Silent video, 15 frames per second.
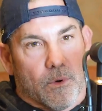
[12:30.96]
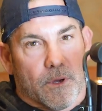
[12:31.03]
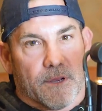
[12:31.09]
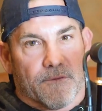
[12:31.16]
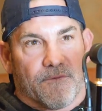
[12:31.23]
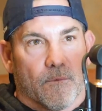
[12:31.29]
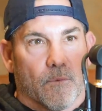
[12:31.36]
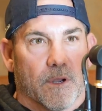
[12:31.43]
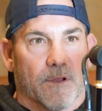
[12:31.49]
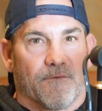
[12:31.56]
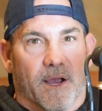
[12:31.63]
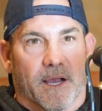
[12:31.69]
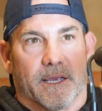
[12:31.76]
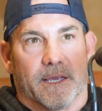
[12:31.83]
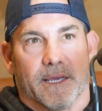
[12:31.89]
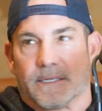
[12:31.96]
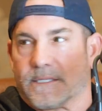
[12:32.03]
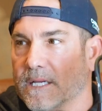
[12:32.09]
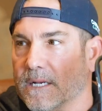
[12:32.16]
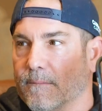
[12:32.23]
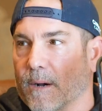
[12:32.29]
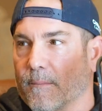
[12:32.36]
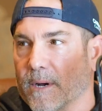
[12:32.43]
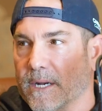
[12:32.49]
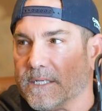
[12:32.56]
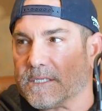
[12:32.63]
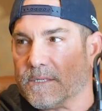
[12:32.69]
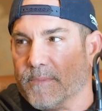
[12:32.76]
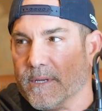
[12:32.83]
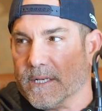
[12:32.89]
what if I could get 10 of my
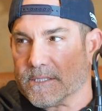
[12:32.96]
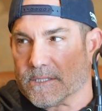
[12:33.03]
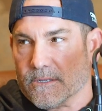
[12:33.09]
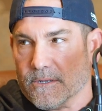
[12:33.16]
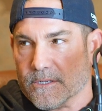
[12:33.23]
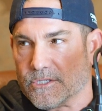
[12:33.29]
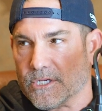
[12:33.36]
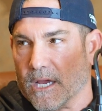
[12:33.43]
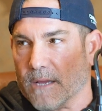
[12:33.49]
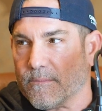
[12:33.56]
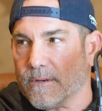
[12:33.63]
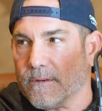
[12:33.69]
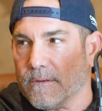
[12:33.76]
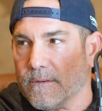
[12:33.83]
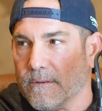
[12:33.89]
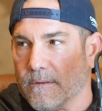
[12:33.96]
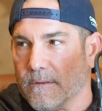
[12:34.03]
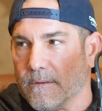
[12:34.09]
buddies to be in this good a shape?